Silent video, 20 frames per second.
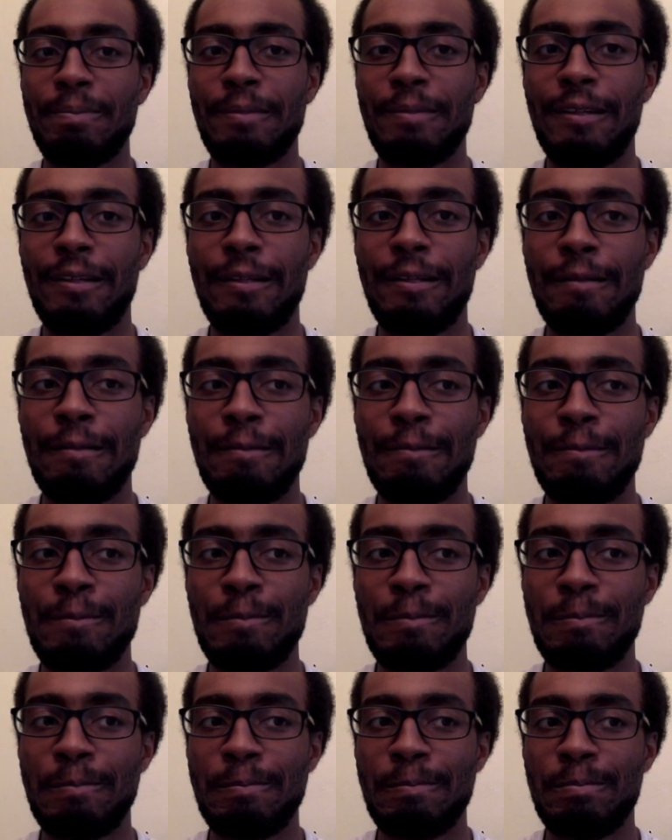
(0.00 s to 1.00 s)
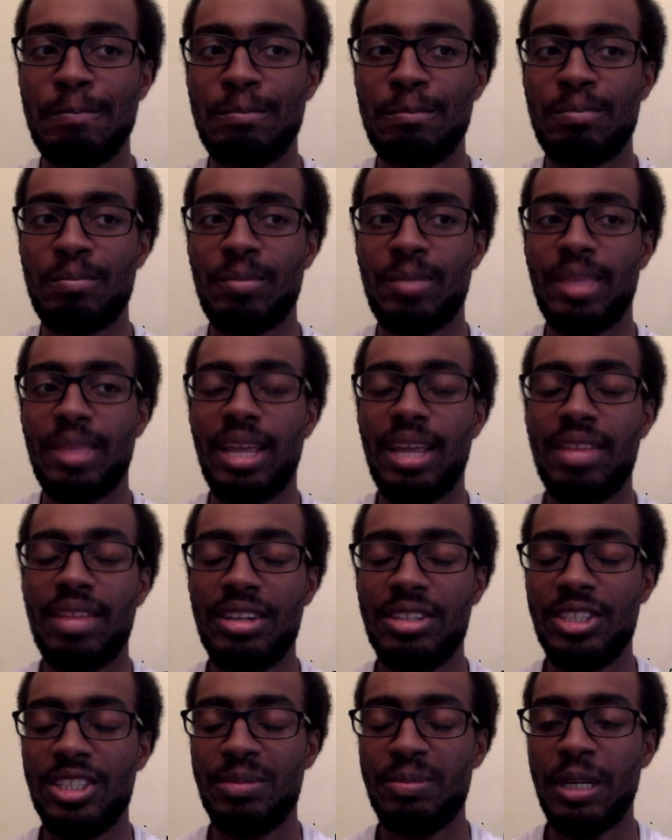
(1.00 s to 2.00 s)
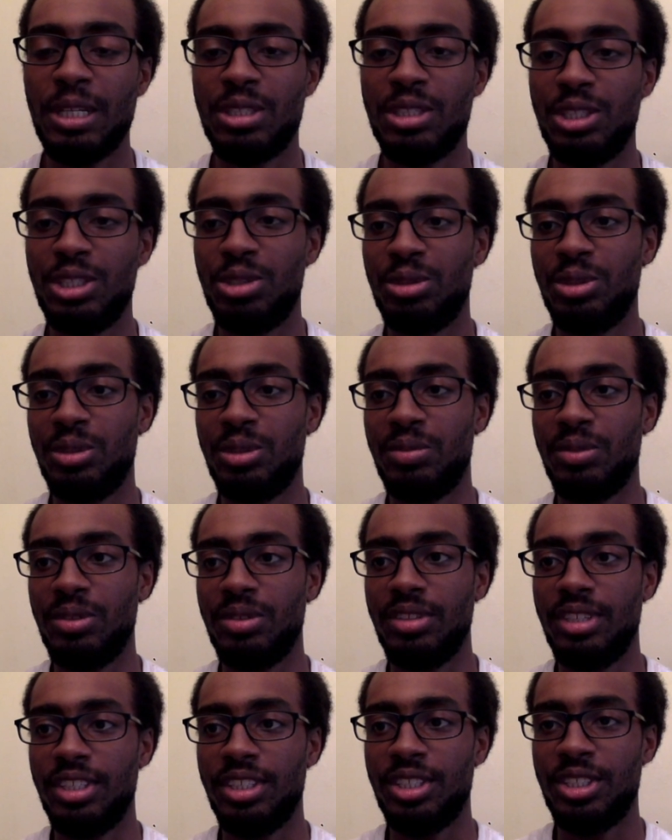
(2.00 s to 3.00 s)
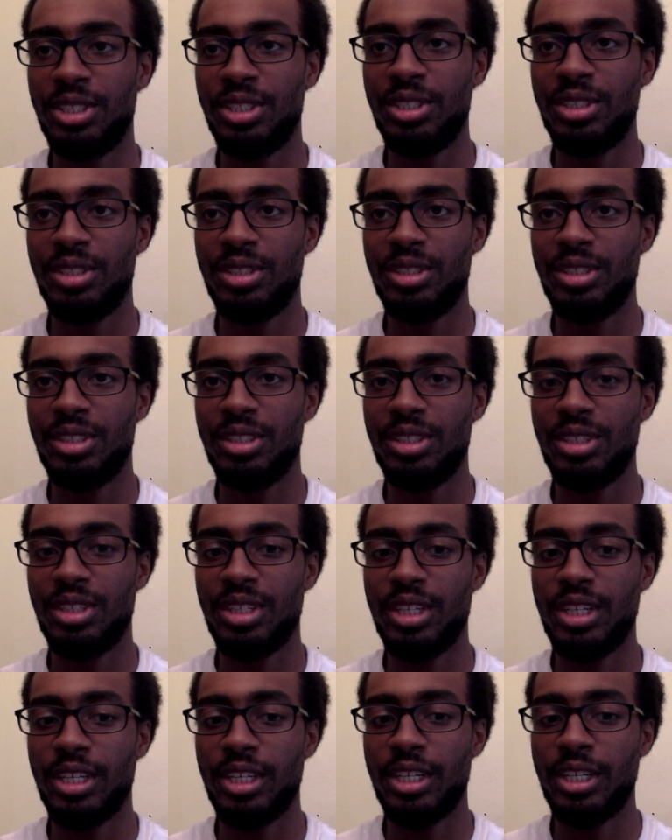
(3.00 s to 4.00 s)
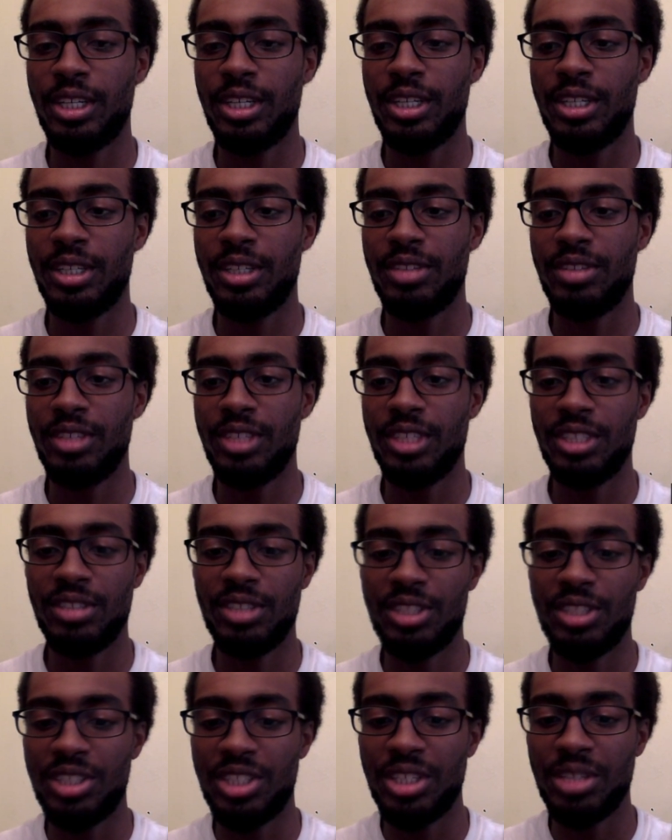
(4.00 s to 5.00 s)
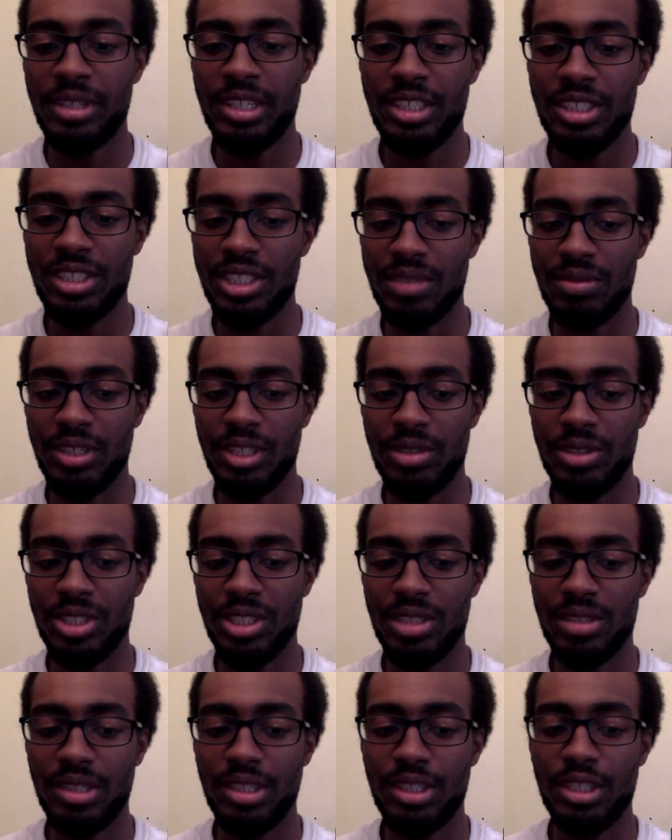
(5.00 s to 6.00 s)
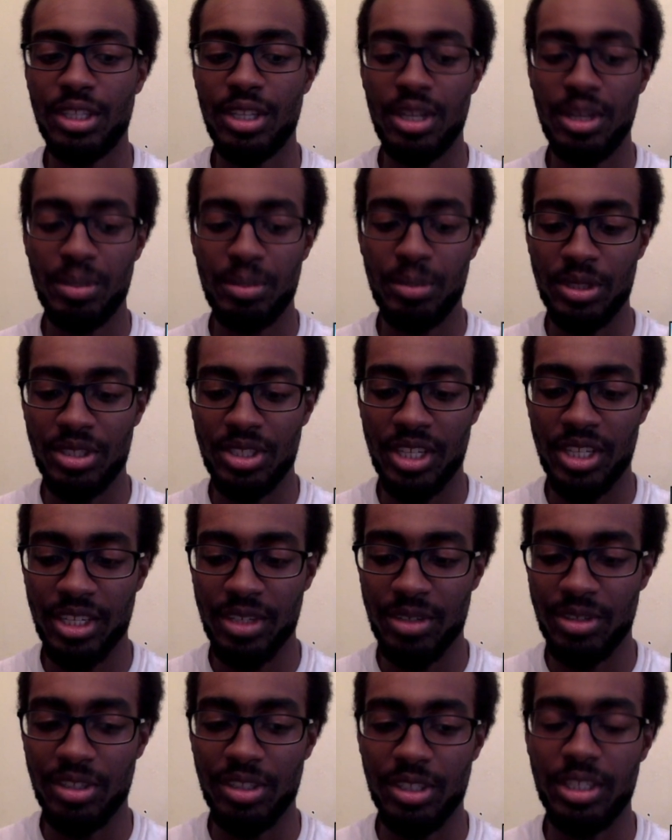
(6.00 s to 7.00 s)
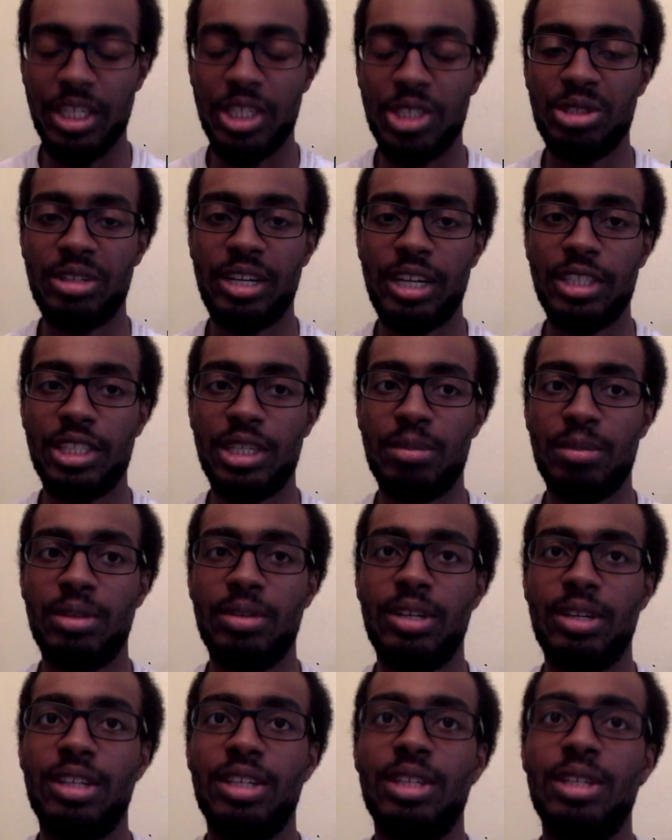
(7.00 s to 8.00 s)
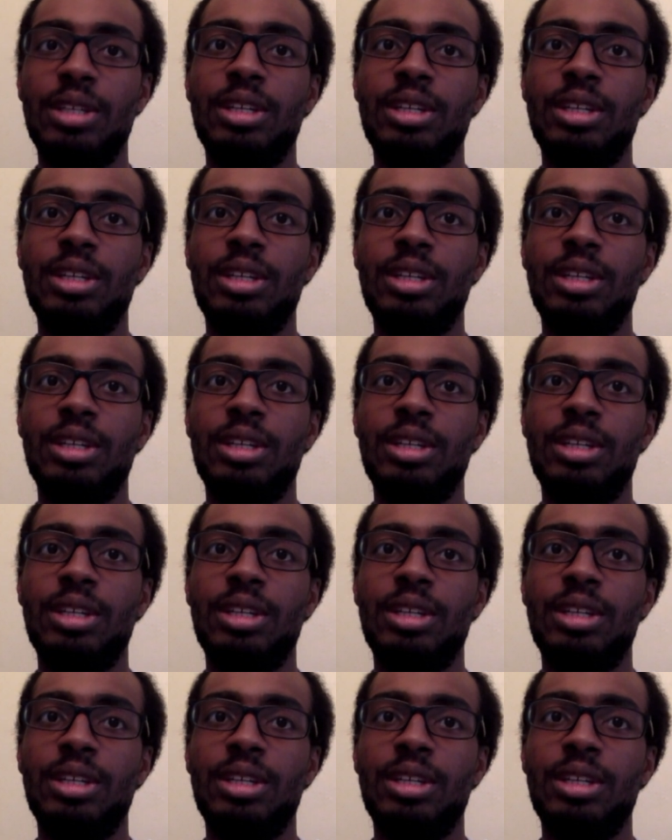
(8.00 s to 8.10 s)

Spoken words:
And that's especially true for this video series, particularly the late Jurassic period,